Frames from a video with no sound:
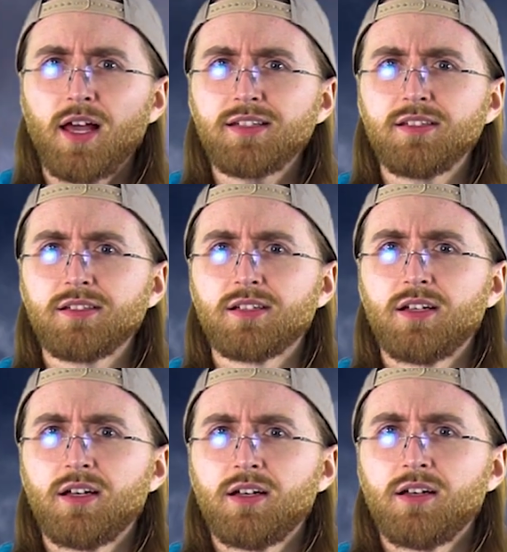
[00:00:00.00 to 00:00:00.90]
license?
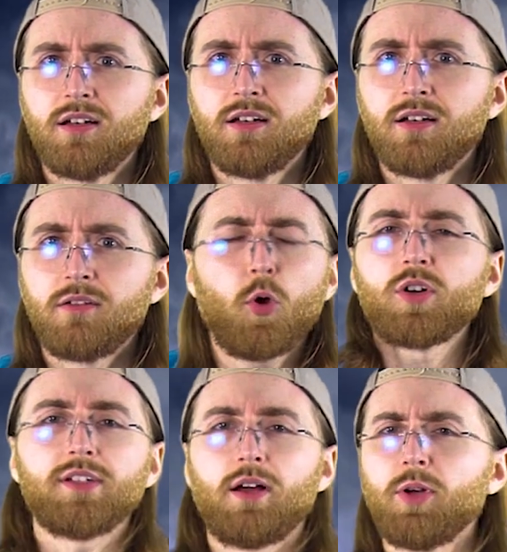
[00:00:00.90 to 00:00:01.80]
Of
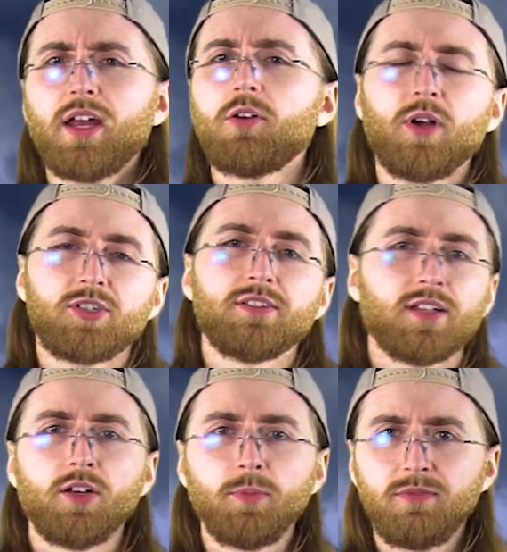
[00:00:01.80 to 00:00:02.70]
course not. What kind of question is
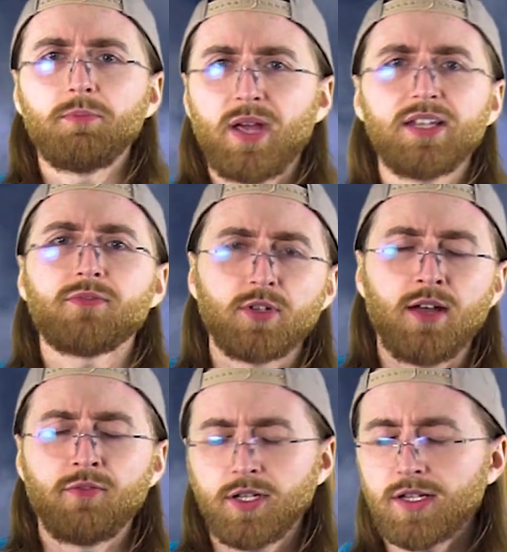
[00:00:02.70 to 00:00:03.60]
that? Nobody even pays for
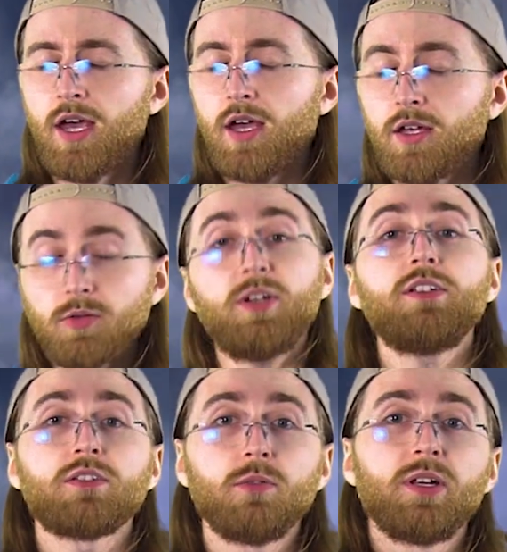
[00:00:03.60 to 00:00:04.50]
Netflix. The
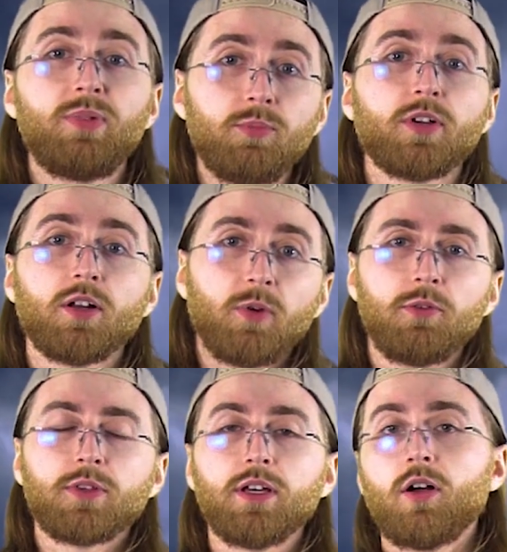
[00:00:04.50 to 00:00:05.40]
reason so many people get away
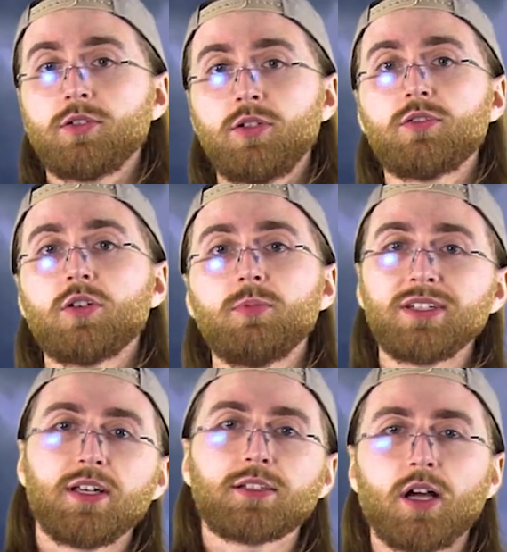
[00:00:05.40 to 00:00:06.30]
with it on YouTube and
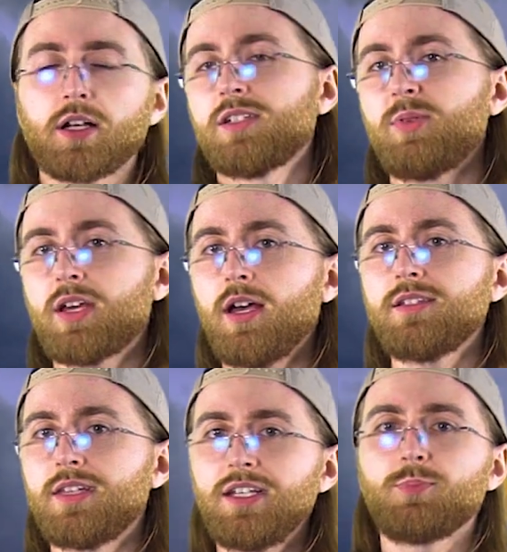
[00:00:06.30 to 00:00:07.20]
TikTok is
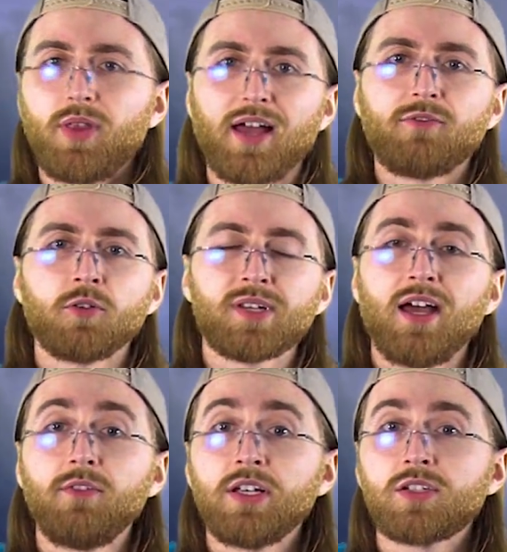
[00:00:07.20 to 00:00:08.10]
because these platforms
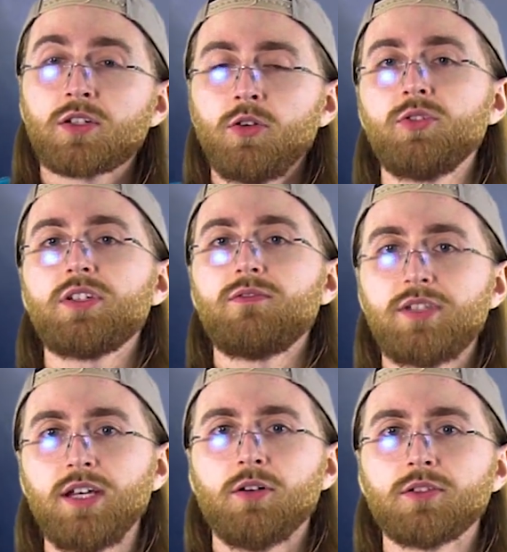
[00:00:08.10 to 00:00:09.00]
have exclusive
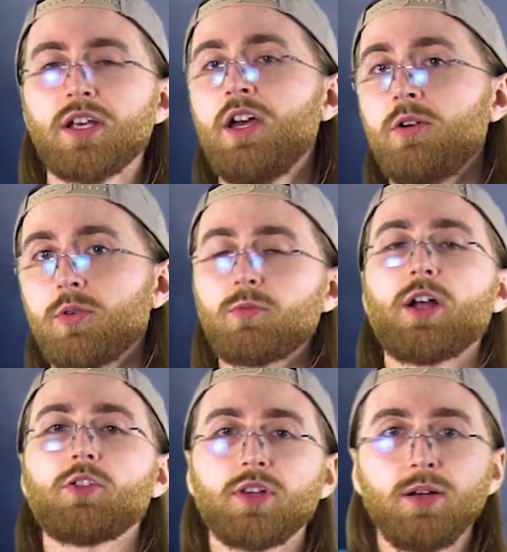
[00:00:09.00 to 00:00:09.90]
deals with
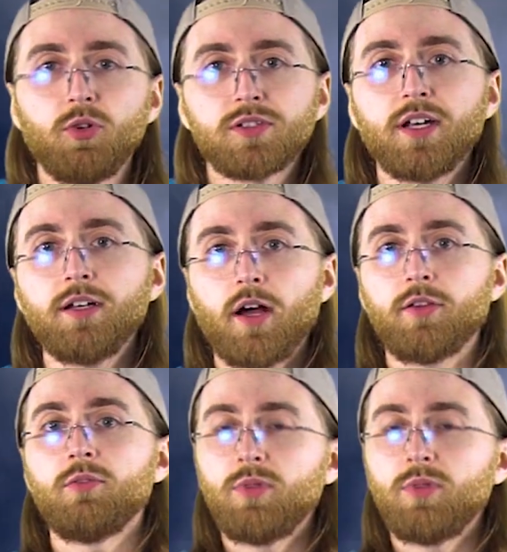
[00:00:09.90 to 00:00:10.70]
record labels and other